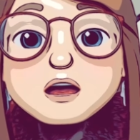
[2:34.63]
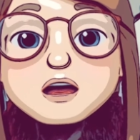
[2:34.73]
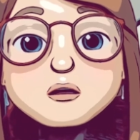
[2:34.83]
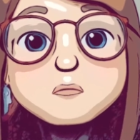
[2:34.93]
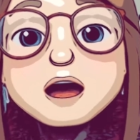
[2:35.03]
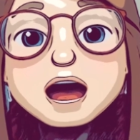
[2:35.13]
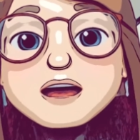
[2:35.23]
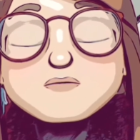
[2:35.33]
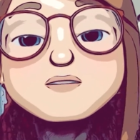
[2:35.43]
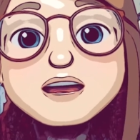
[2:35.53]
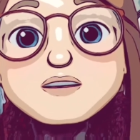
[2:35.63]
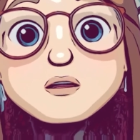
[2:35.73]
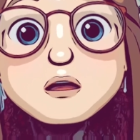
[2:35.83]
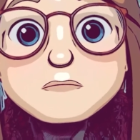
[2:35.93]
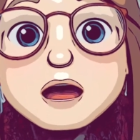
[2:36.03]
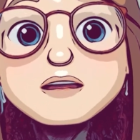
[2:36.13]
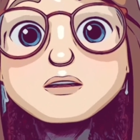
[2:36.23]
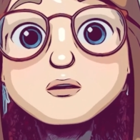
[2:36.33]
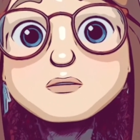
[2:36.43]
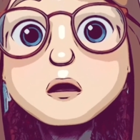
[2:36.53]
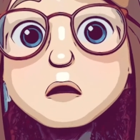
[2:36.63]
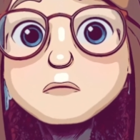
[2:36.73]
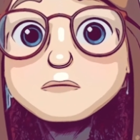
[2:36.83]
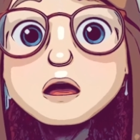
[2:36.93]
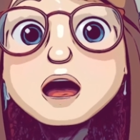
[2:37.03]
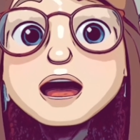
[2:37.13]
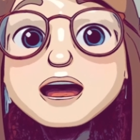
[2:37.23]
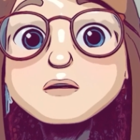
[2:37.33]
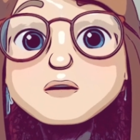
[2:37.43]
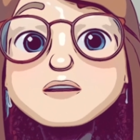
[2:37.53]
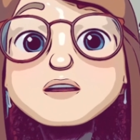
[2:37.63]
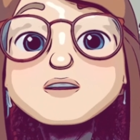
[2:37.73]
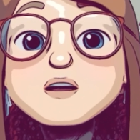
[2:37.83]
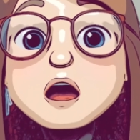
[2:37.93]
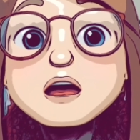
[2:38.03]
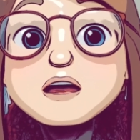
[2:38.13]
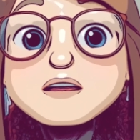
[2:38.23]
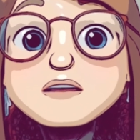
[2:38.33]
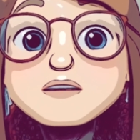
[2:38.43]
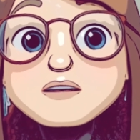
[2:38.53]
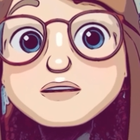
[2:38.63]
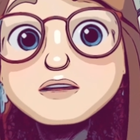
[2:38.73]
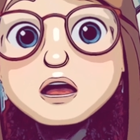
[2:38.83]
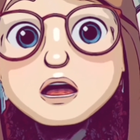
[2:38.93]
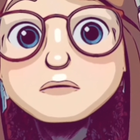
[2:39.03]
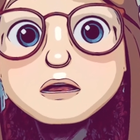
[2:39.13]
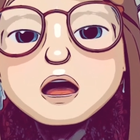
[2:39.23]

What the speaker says: where Henry took back the throne, he was a giant for the time,